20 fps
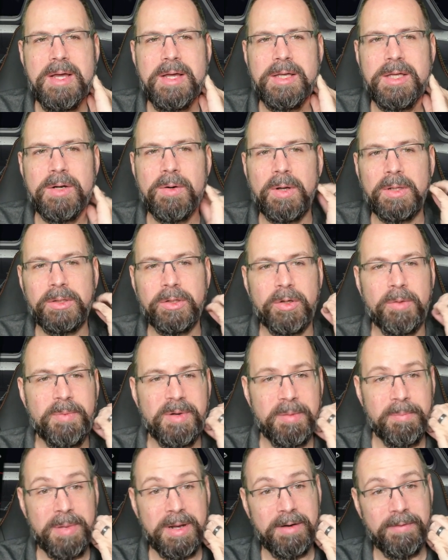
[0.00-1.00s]
you know a little
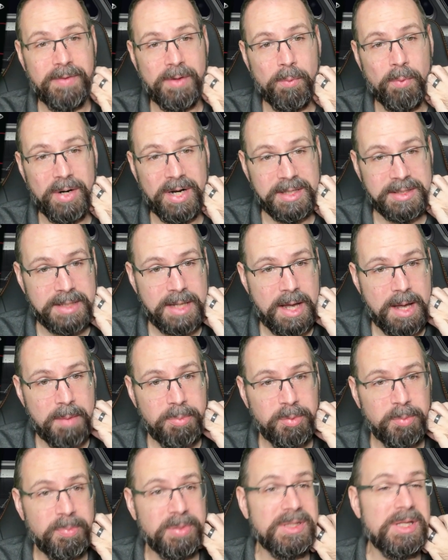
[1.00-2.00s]
bit of benefit when it's
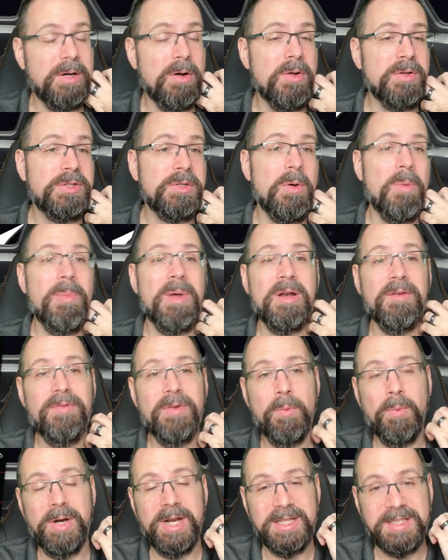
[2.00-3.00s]
up, but then also a
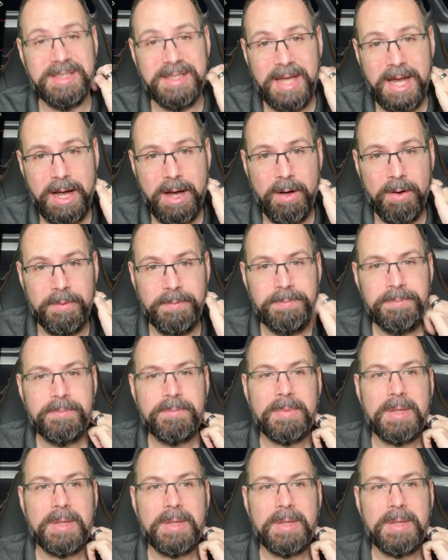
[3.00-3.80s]
benefit when it's down,